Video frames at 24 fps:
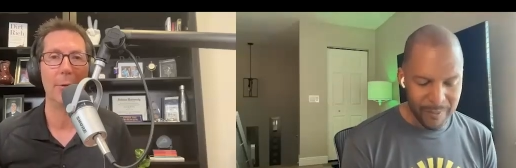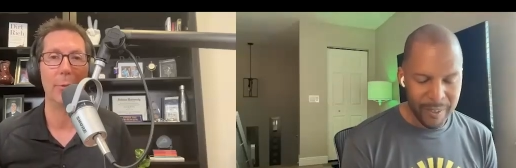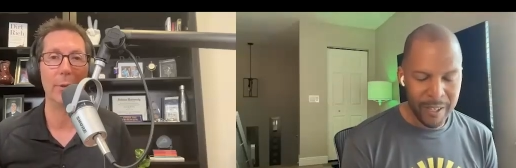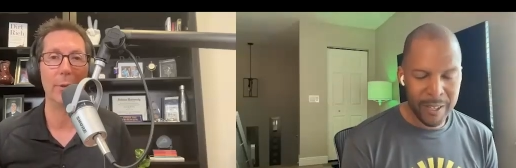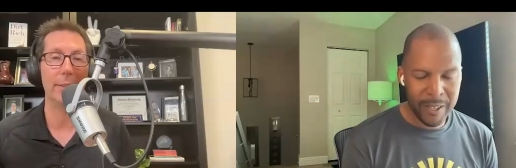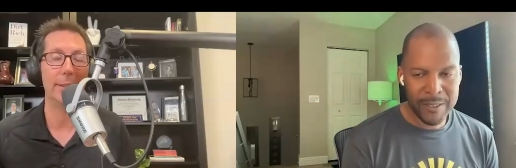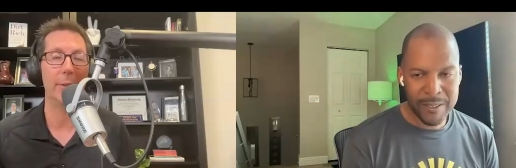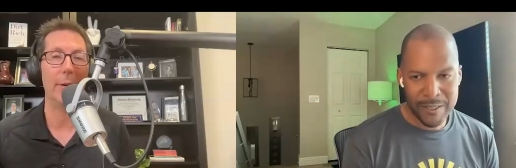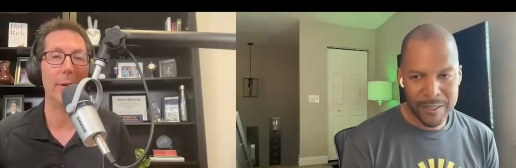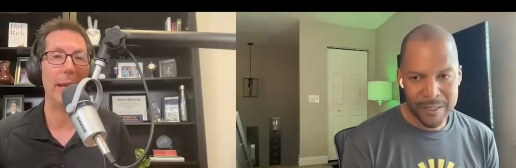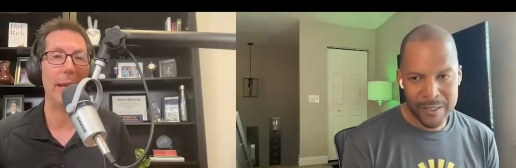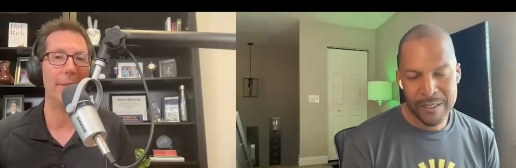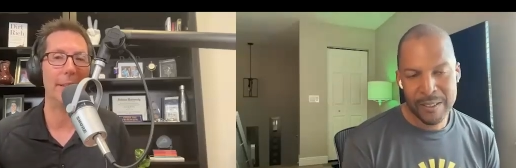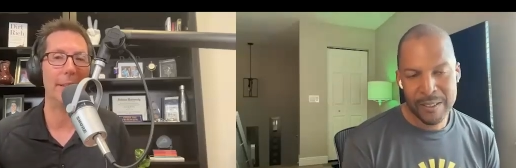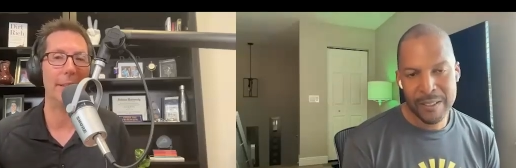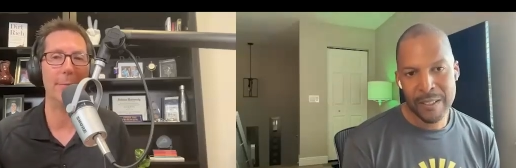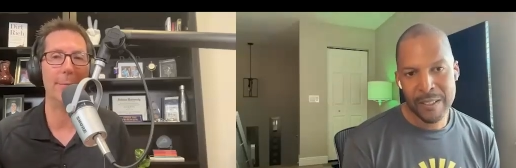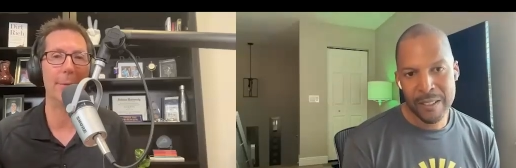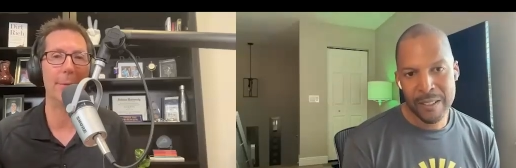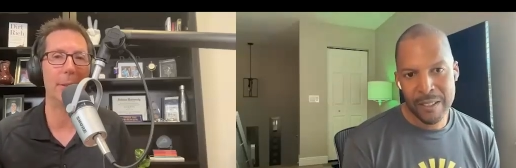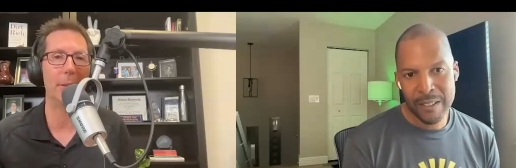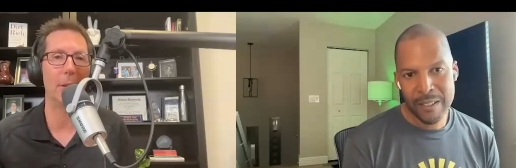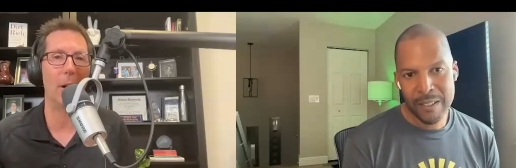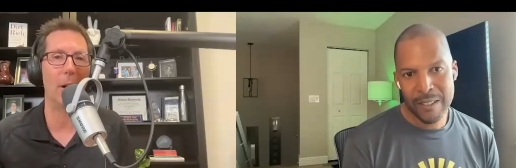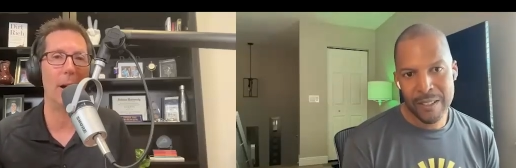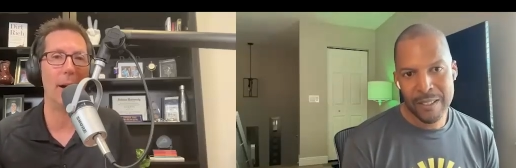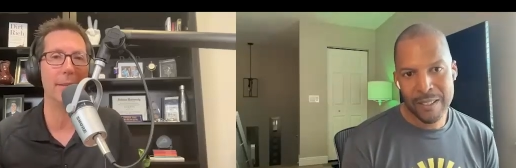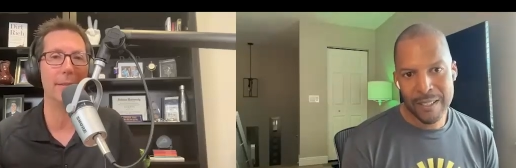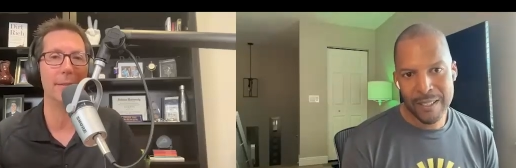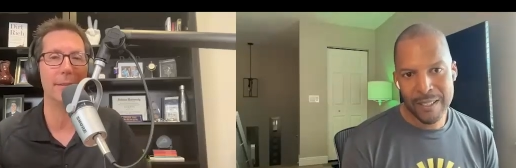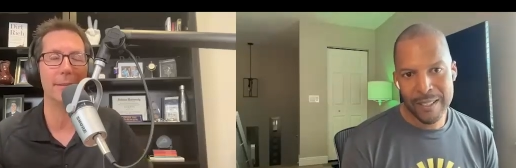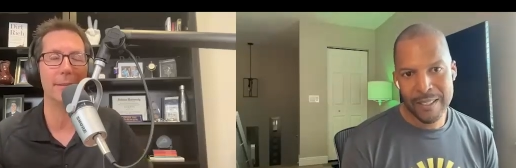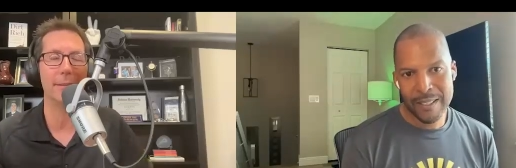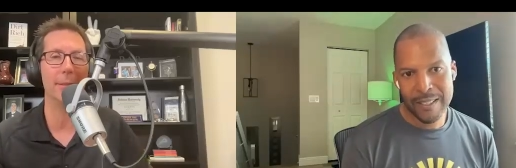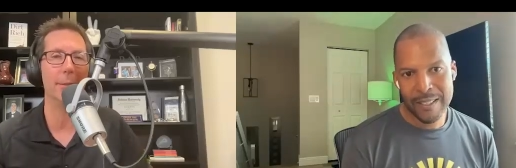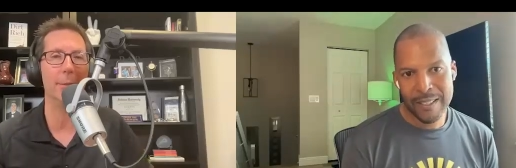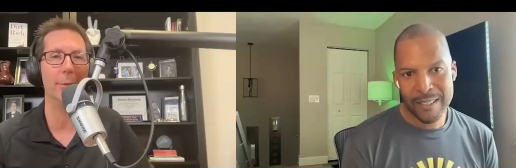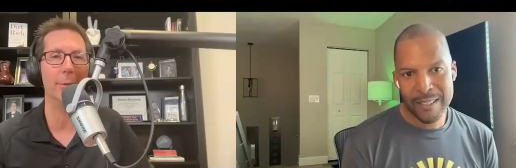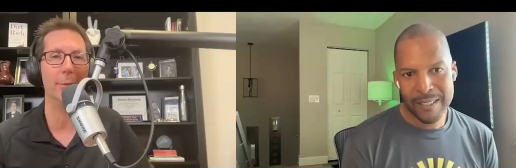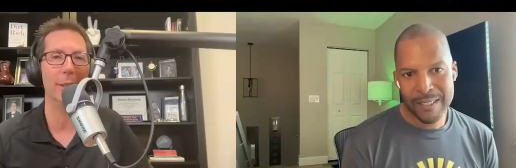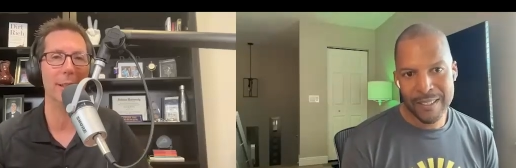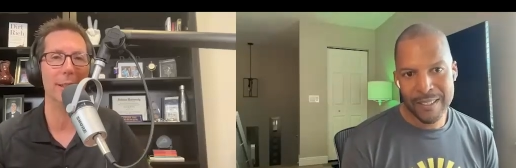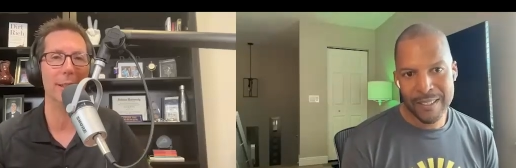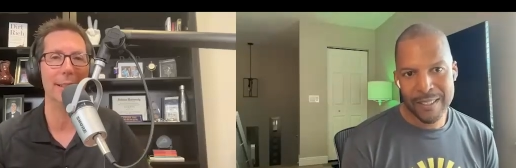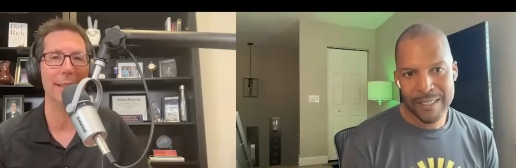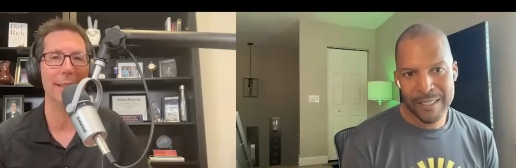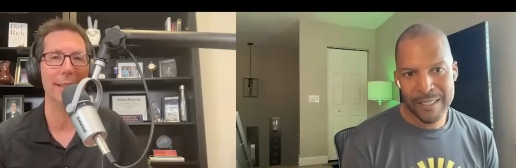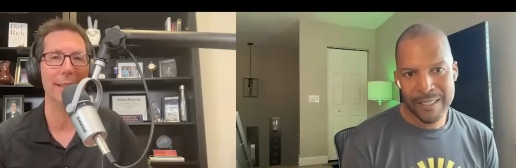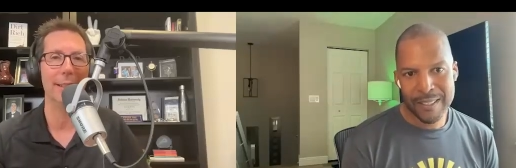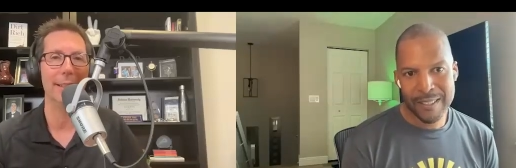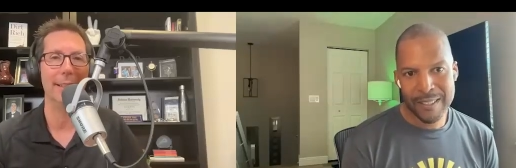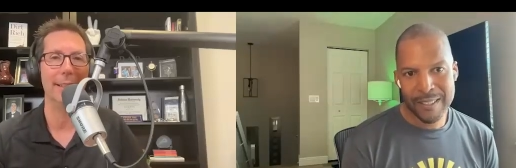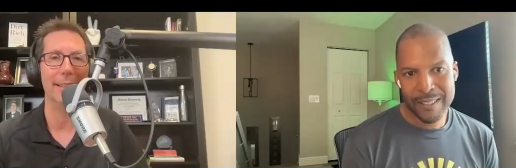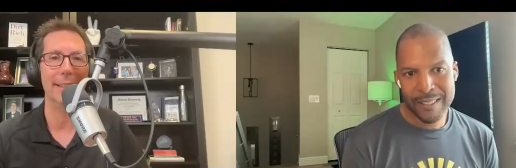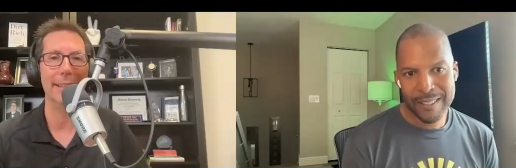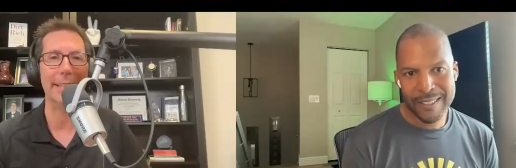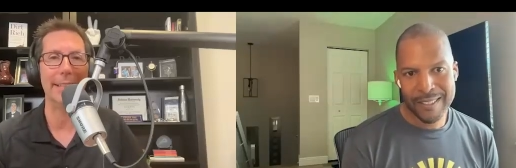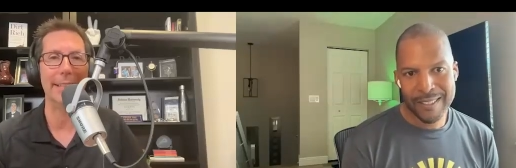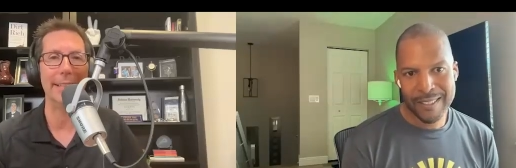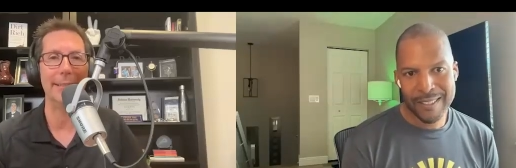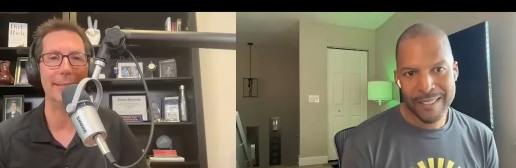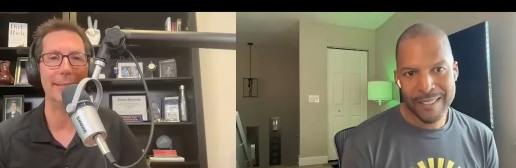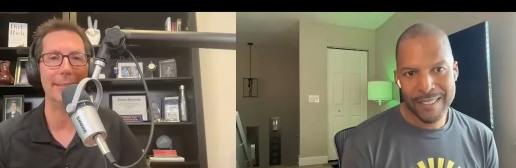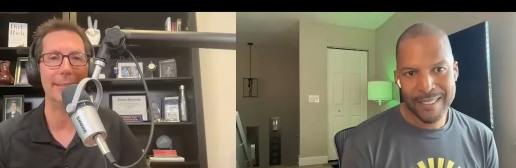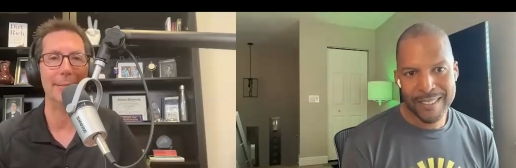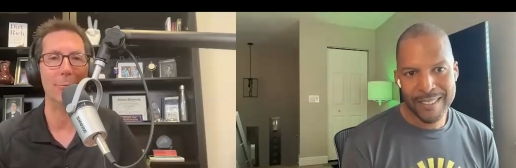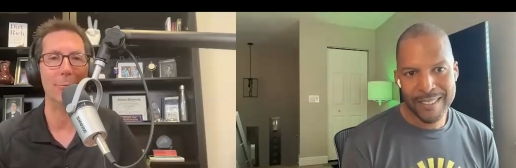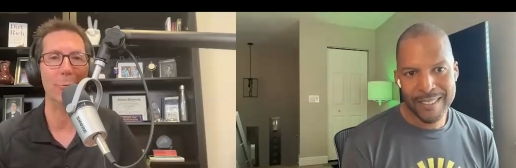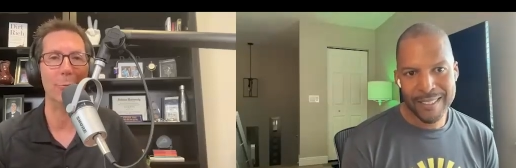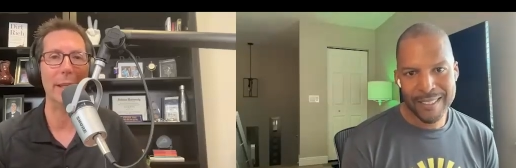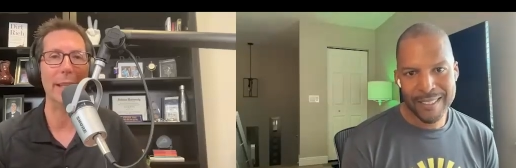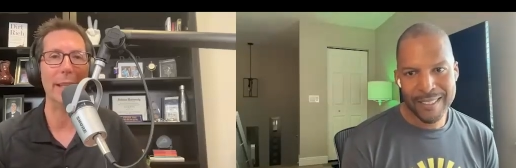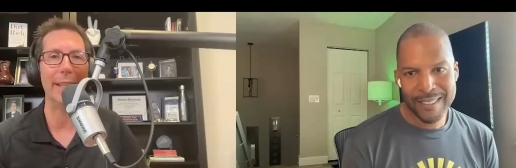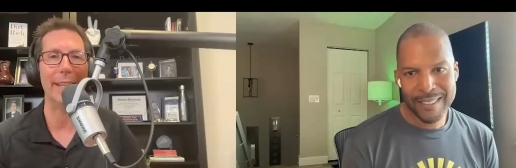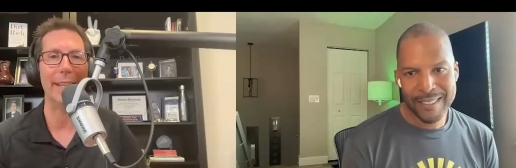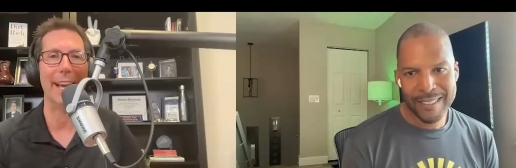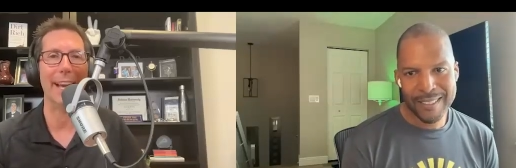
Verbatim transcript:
Speaker 1: We still yeah. haven't even gone to elite week